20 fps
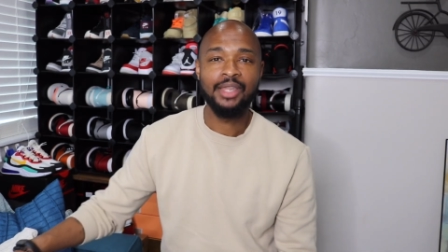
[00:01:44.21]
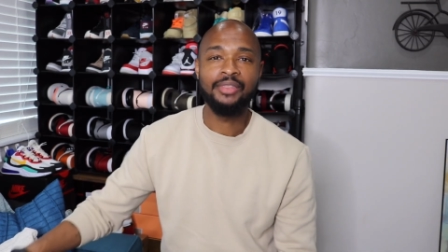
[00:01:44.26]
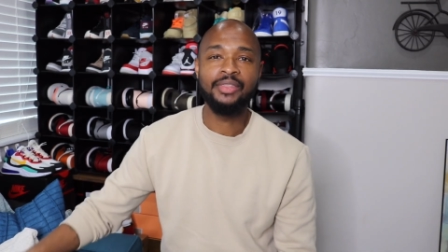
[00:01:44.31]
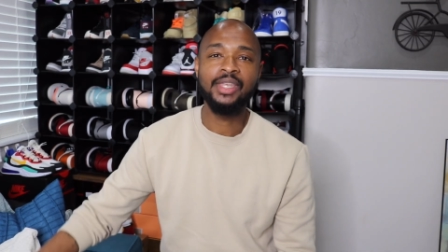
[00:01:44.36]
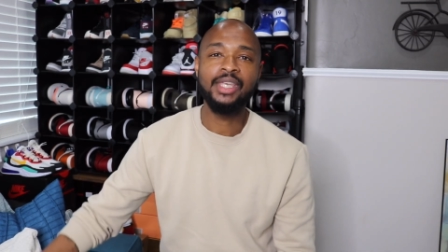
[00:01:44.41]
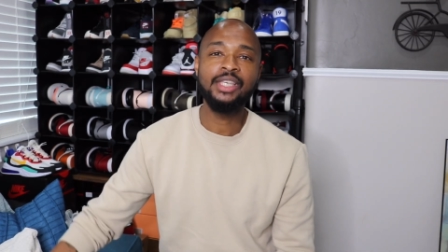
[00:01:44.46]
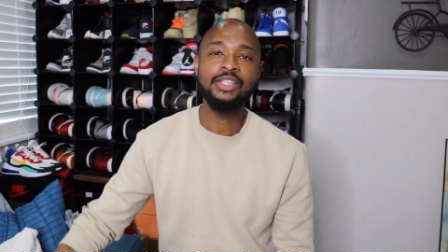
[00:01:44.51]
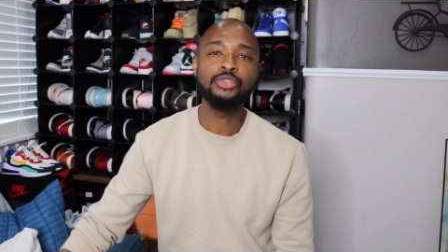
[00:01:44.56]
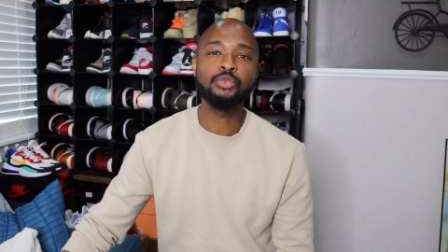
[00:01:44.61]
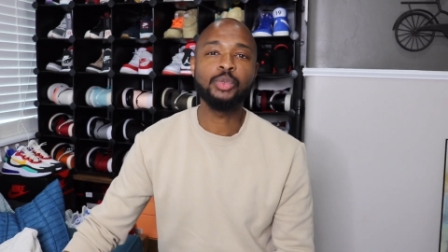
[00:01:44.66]

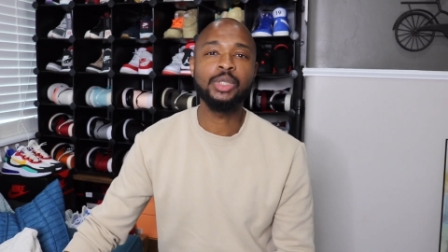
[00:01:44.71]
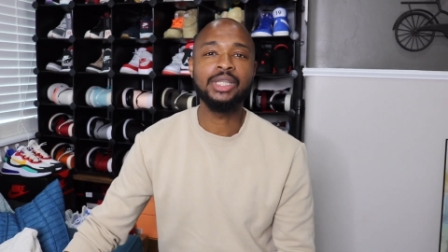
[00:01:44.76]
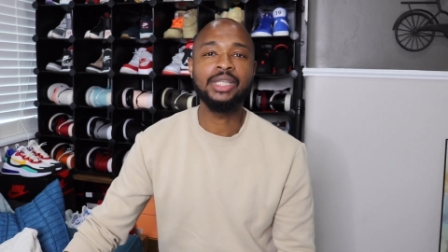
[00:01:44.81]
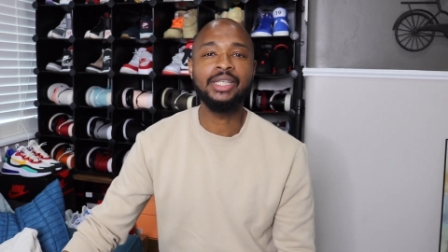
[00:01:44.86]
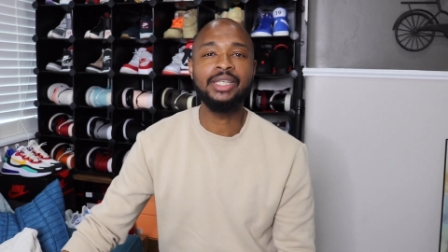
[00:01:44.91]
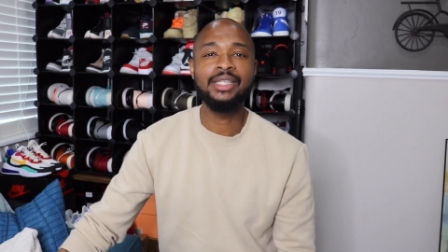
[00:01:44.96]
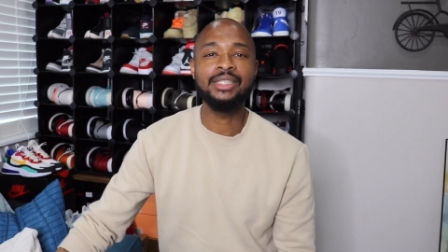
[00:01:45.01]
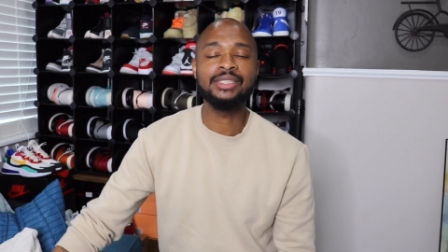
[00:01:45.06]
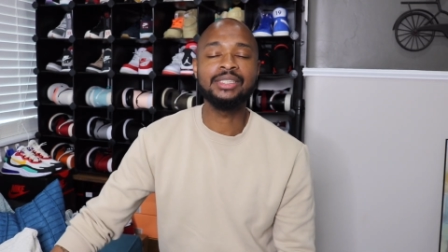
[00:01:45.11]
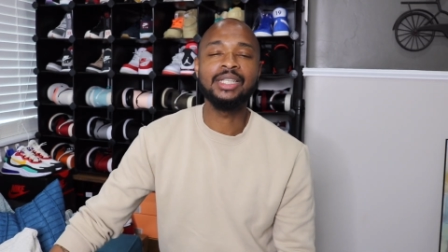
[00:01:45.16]
These
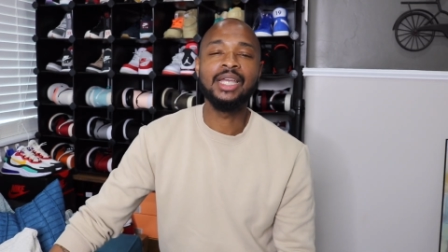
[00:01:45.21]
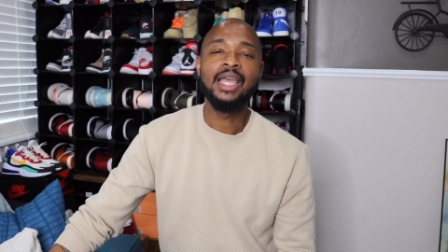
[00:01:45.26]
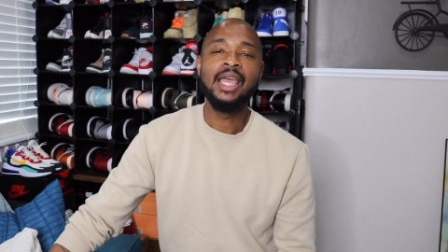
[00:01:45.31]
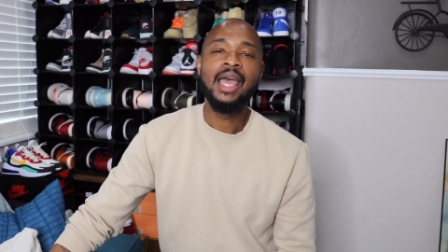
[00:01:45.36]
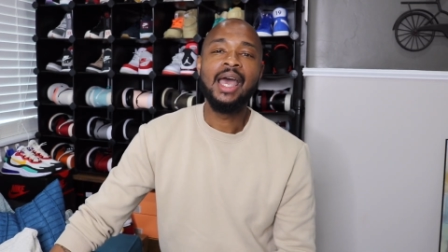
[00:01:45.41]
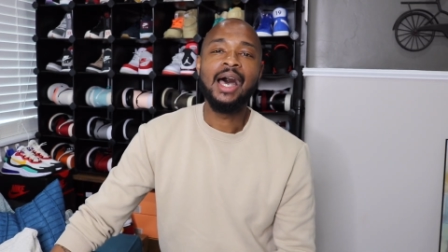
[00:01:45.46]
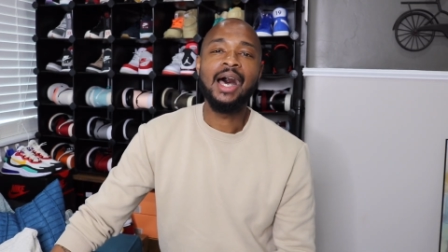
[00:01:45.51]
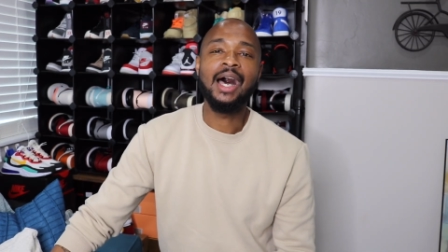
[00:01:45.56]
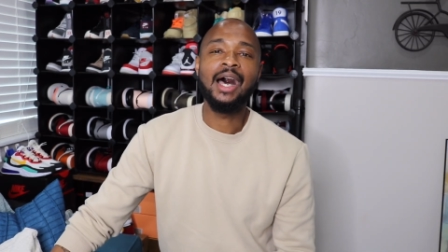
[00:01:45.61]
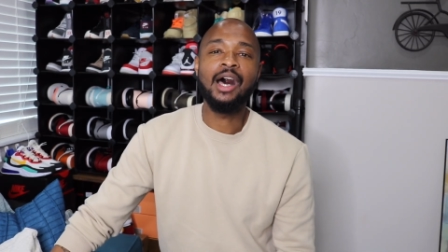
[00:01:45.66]
released
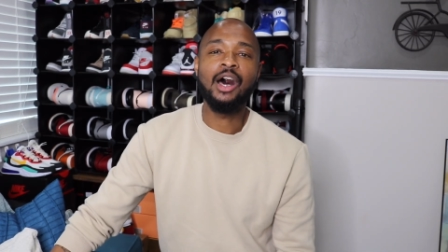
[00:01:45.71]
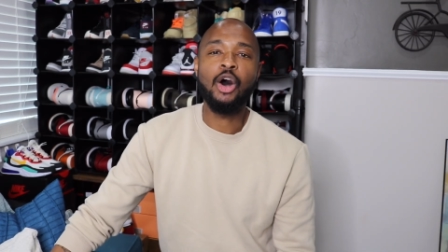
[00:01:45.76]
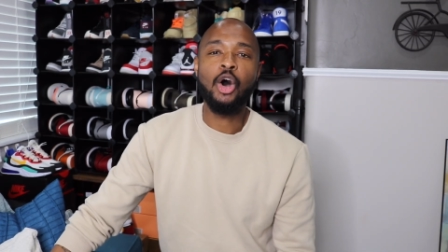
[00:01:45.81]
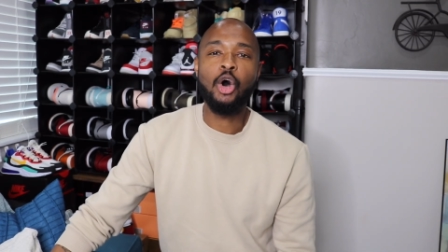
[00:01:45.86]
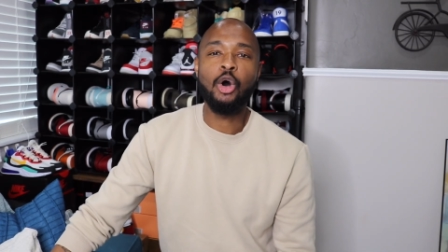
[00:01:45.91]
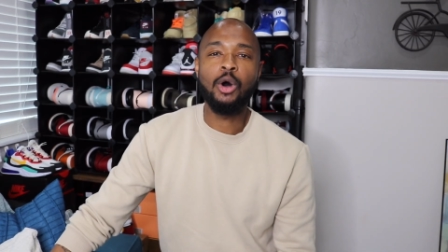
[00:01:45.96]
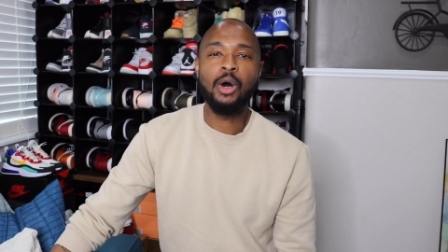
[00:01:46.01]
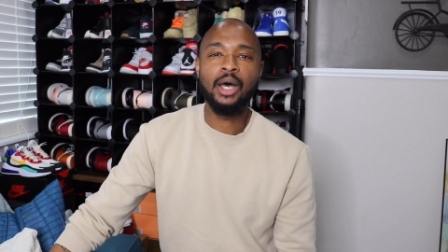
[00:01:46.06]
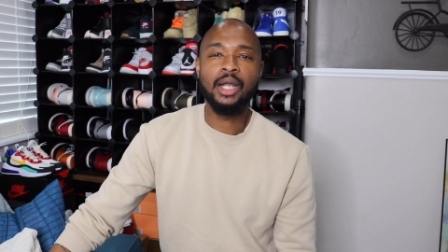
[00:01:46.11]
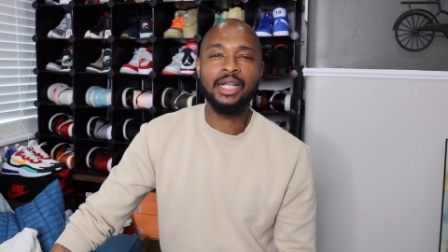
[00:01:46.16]

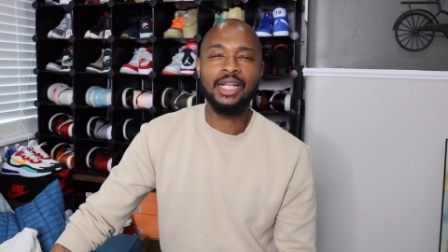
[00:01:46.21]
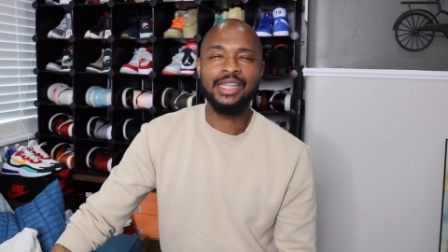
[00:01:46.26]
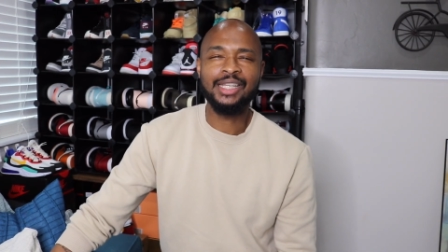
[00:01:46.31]
on,